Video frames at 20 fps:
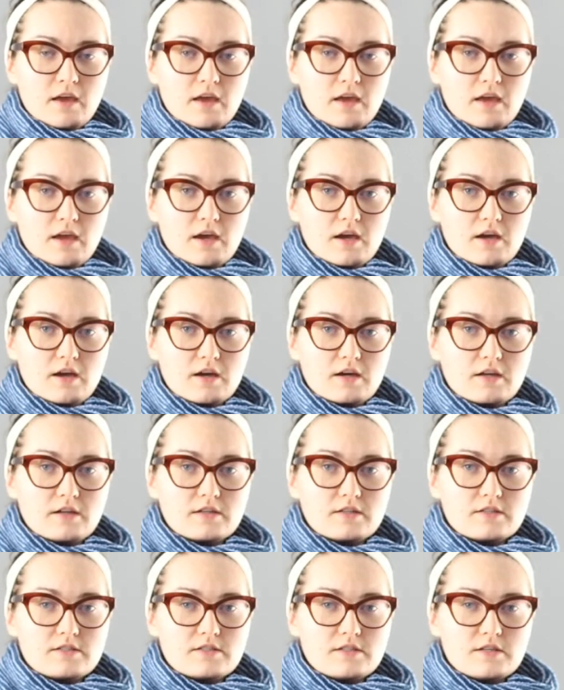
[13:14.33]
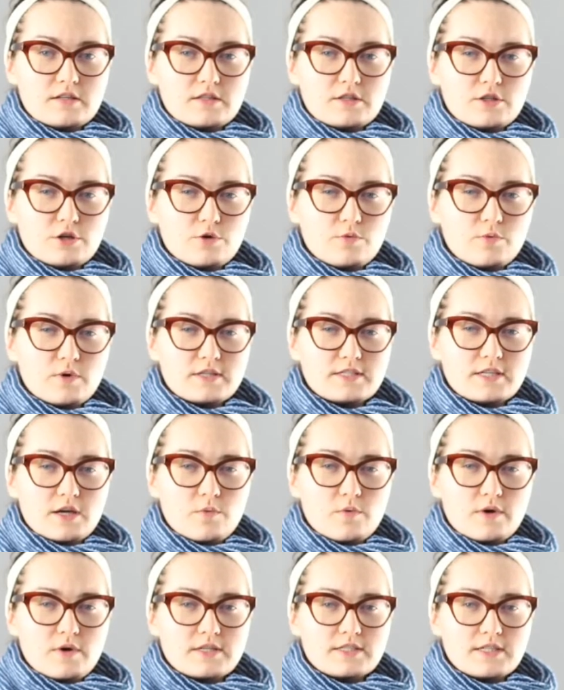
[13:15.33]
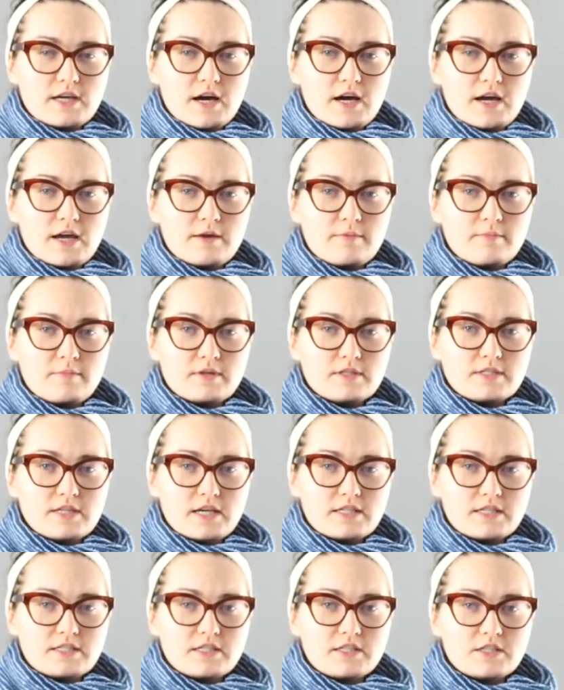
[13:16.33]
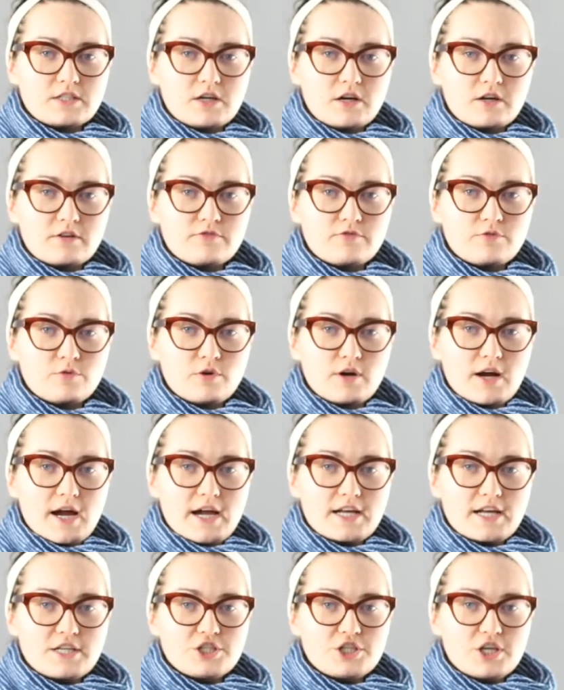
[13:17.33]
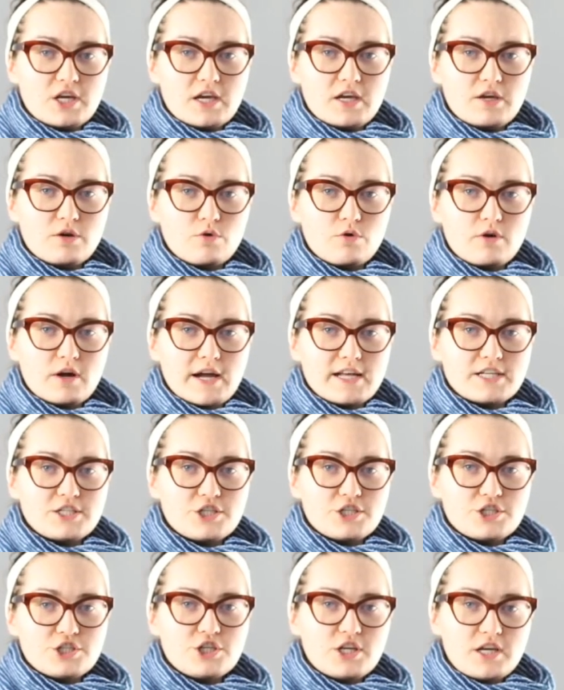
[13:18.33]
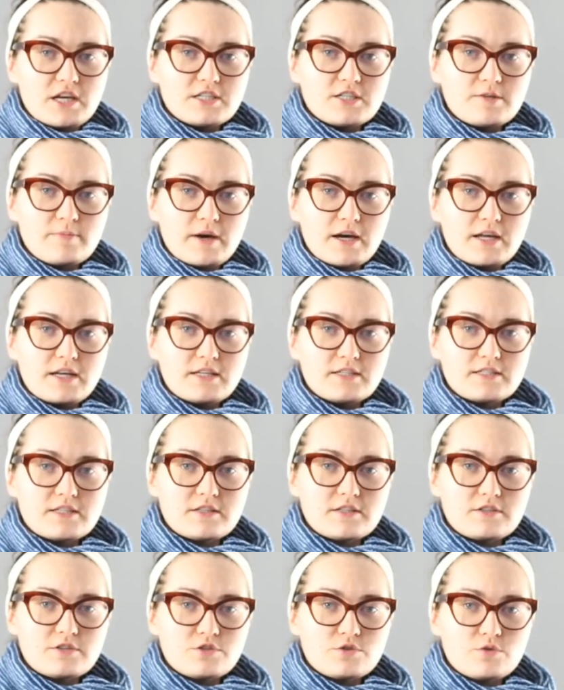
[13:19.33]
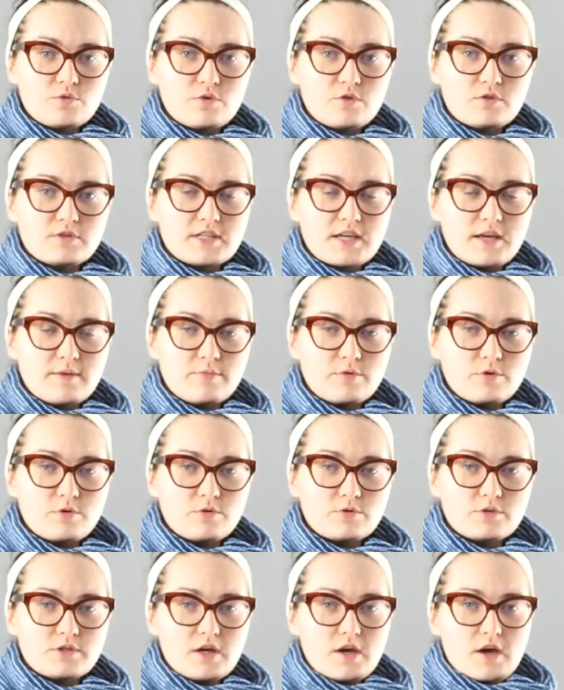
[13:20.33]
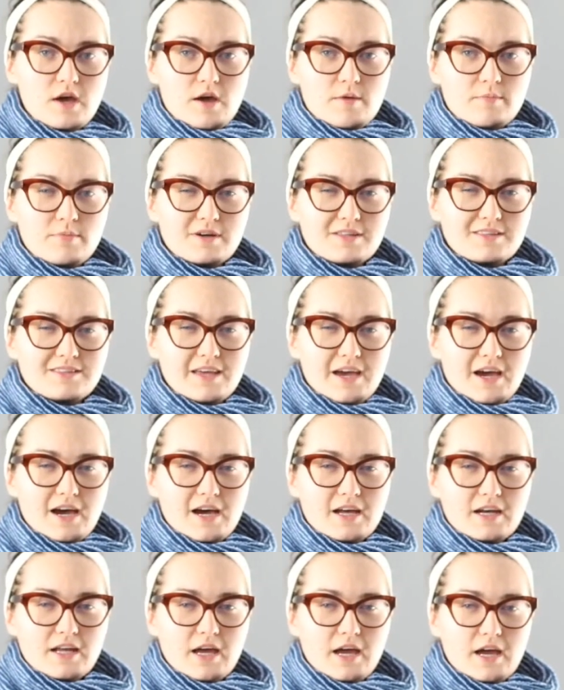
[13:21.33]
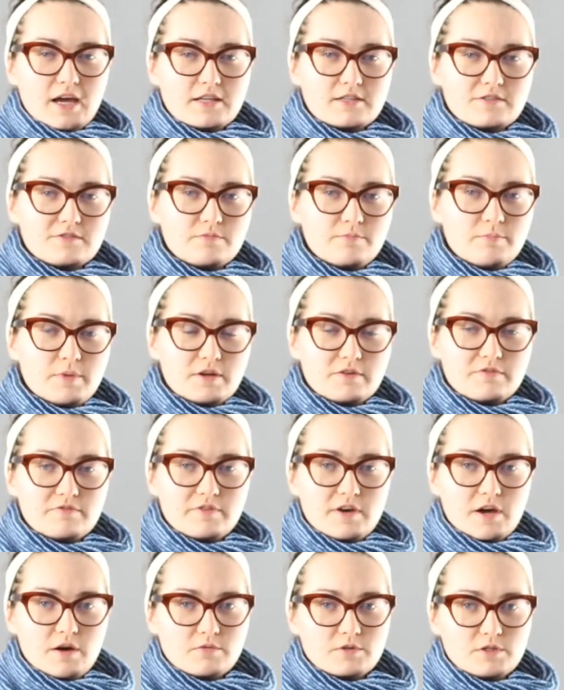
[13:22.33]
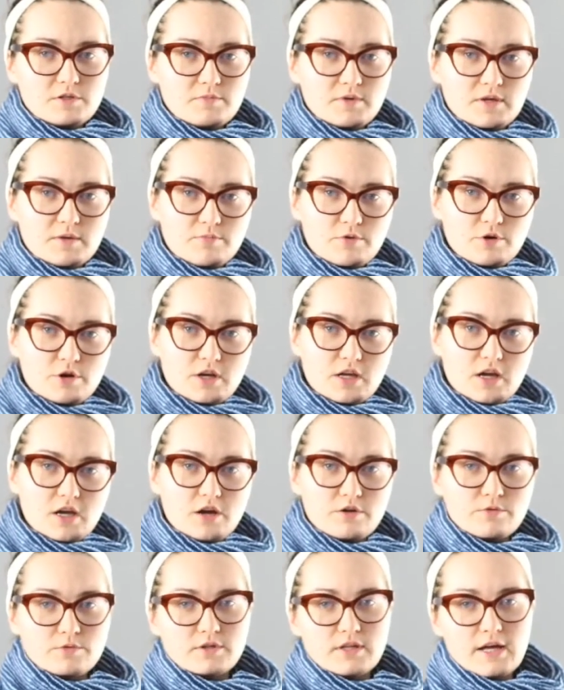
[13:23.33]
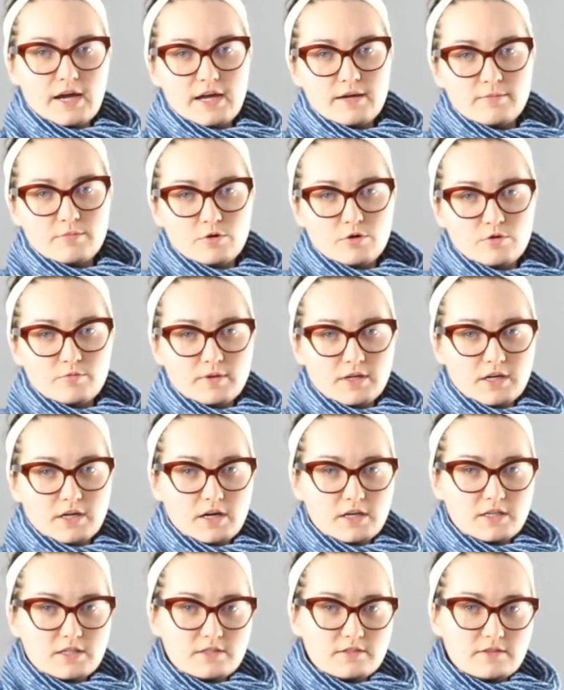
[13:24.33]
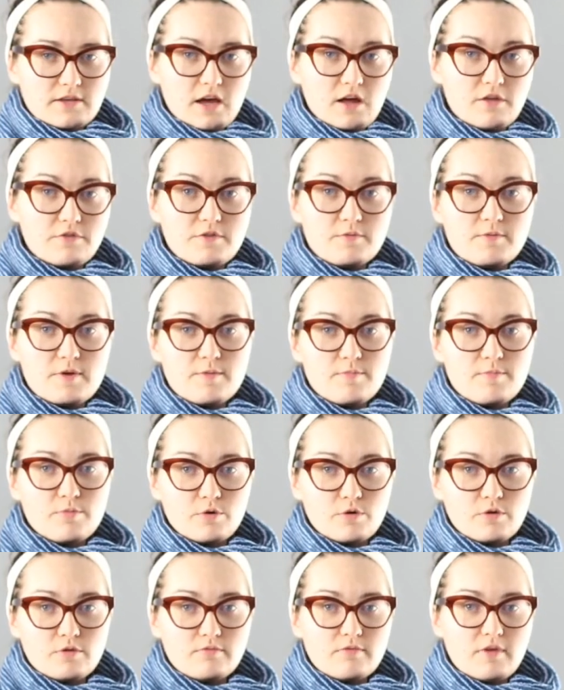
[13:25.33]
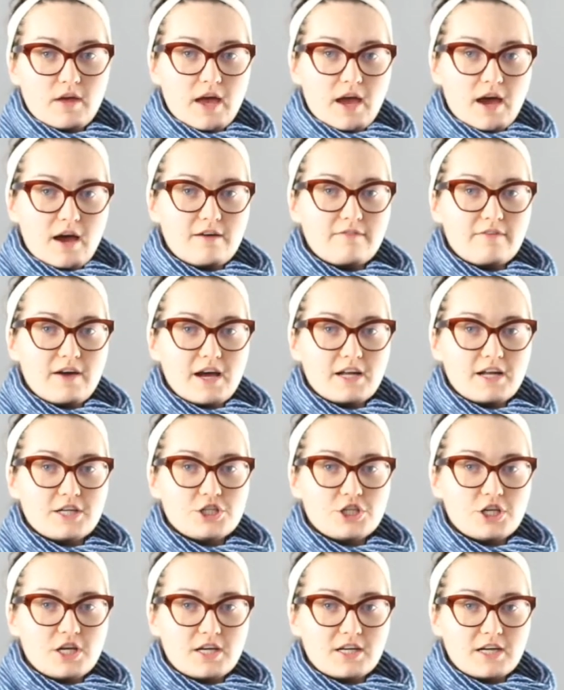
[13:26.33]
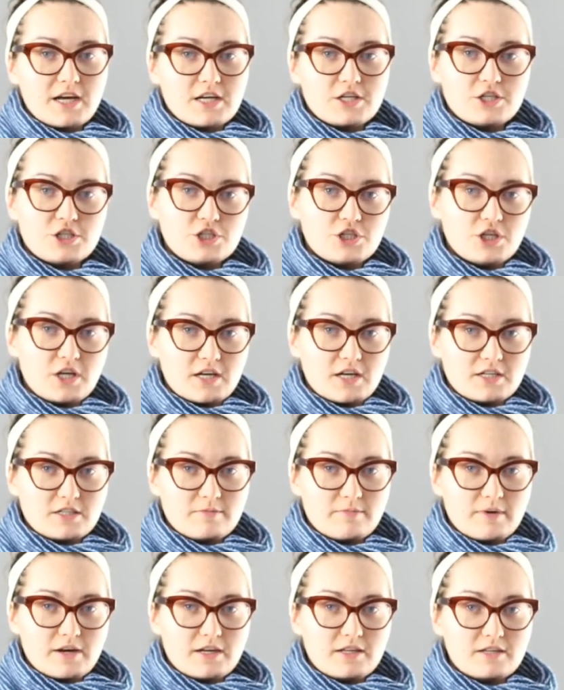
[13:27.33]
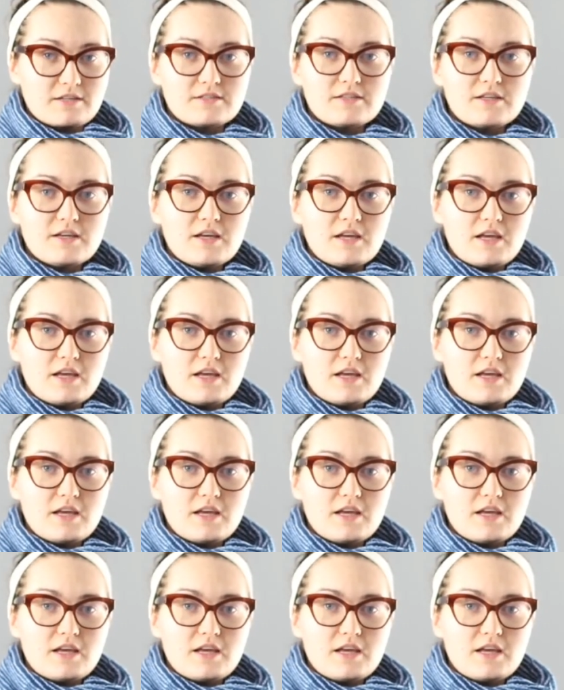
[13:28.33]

And there was at one time testing done for IgA or IgG antibodies in stool samples, but that has been found to be pretty unreliable because healthy people have IgA and IgG antibodies